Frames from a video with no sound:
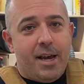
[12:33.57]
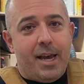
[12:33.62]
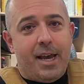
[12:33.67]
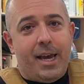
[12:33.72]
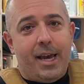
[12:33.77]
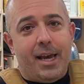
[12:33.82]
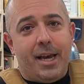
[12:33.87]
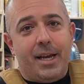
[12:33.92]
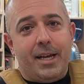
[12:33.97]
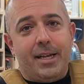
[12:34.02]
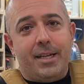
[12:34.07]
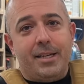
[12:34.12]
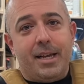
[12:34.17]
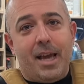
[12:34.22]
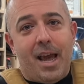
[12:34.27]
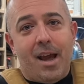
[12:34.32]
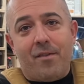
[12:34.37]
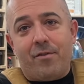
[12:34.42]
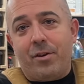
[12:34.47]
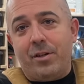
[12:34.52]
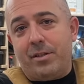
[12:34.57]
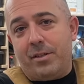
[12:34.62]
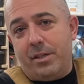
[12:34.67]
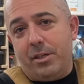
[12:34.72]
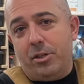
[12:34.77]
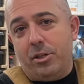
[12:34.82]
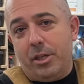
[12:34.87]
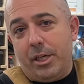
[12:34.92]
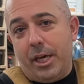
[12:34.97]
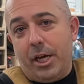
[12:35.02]
and every
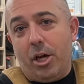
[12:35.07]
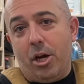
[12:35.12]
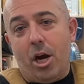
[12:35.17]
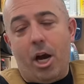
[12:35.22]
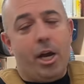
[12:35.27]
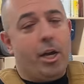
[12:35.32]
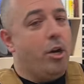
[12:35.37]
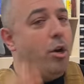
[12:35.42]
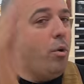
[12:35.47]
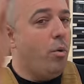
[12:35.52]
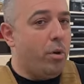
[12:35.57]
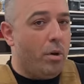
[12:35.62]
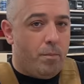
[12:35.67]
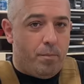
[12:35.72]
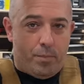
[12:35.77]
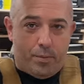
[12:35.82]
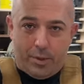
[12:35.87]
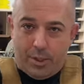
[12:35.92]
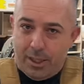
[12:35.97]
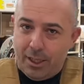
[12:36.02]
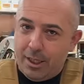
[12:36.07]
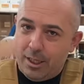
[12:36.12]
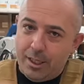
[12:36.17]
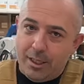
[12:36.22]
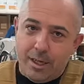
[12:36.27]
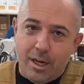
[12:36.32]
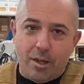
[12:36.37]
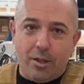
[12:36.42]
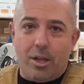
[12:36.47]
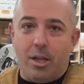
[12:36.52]
single year I go completely
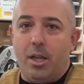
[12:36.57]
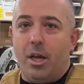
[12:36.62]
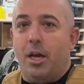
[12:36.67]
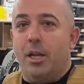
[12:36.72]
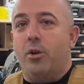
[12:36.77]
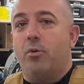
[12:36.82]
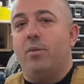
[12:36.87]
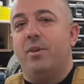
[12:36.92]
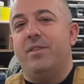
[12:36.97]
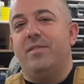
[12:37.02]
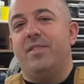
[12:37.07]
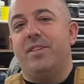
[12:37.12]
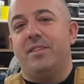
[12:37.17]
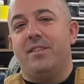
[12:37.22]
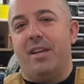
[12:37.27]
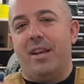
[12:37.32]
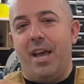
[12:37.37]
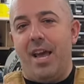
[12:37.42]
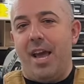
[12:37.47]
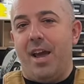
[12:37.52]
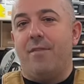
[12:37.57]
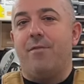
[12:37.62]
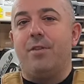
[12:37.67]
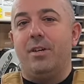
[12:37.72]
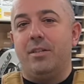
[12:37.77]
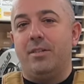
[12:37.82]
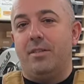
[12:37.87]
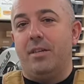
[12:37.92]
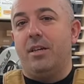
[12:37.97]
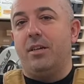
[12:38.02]
down the line and revisit
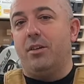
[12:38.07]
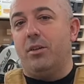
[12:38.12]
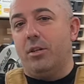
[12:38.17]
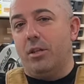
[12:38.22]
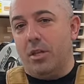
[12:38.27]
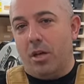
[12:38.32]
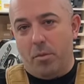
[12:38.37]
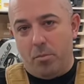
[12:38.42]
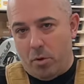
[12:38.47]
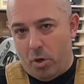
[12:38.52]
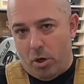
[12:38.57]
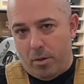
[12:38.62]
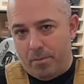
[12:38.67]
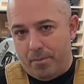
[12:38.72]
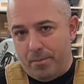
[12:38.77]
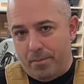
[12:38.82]
every single number.